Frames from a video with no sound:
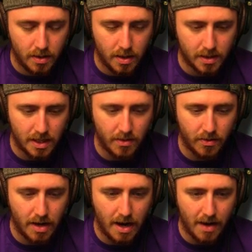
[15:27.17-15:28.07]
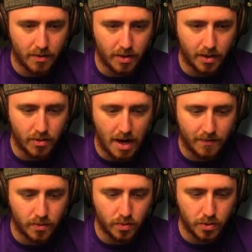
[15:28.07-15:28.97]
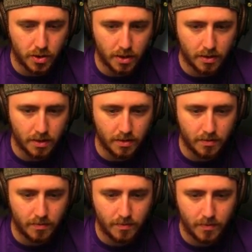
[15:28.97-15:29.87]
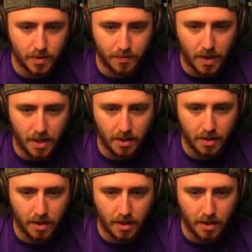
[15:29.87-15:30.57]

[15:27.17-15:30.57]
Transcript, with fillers: because I'd rather like craft cool shit than just buy it.